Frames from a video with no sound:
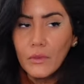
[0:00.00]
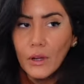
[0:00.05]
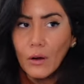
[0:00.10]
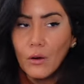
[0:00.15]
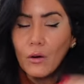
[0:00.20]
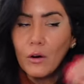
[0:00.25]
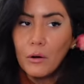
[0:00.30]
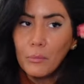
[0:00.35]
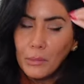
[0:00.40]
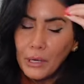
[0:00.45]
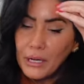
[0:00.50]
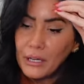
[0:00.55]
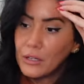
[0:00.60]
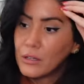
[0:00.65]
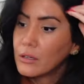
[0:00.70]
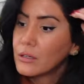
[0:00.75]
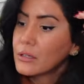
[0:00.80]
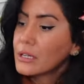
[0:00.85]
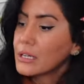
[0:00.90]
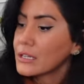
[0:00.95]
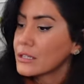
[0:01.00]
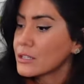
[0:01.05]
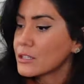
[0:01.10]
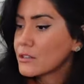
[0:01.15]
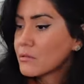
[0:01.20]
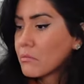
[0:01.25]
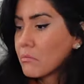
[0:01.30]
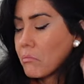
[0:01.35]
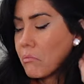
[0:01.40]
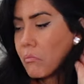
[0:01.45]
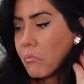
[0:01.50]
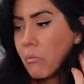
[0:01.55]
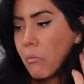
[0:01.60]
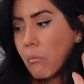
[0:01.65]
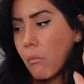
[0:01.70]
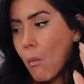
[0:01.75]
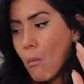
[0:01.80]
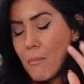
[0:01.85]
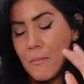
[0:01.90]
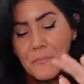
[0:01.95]
Oh my goodness.
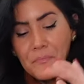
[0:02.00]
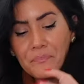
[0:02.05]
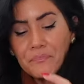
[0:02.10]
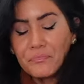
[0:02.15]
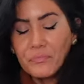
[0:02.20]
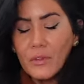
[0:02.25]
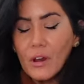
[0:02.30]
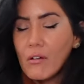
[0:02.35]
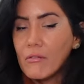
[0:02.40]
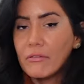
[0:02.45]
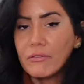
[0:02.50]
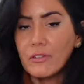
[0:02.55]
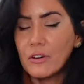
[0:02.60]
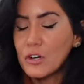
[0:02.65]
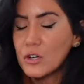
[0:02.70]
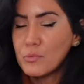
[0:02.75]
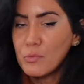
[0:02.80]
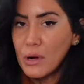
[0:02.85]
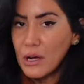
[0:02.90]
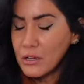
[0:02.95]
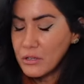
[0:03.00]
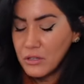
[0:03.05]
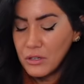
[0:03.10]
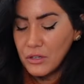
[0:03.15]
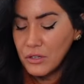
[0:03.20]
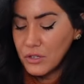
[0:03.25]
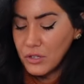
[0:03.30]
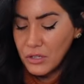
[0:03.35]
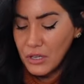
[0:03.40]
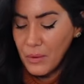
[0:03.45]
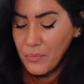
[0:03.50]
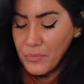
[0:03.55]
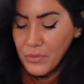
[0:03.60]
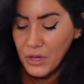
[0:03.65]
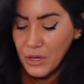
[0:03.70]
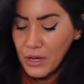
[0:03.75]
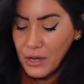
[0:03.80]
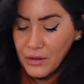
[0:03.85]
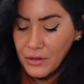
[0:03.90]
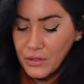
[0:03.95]
Fresh pasta is
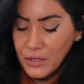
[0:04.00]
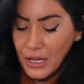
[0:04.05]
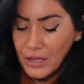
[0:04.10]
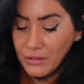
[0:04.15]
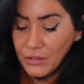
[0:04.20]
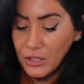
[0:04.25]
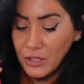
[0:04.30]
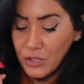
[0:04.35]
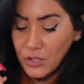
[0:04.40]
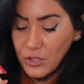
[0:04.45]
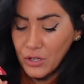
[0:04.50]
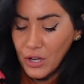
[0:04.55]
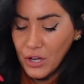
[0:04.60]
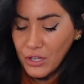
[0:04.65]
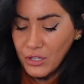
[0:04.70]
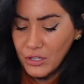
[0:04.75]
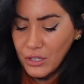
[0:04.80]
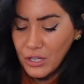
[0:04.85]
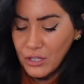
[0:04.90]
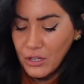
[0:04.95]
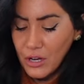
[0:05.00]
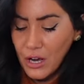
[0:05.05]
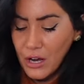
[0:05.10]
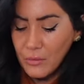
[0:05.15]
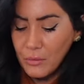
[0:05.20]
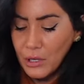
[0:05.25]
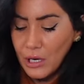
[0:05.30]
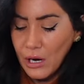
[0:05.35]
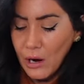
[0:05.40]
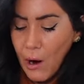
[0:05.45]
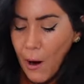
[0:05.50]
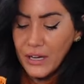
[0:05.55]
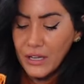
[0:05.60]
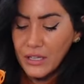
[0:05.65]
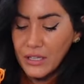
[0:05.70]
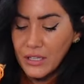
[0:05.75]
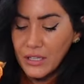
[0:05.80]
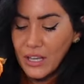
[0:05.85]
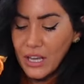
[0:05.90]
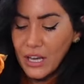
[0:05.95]
something else. And this sauce they taught me is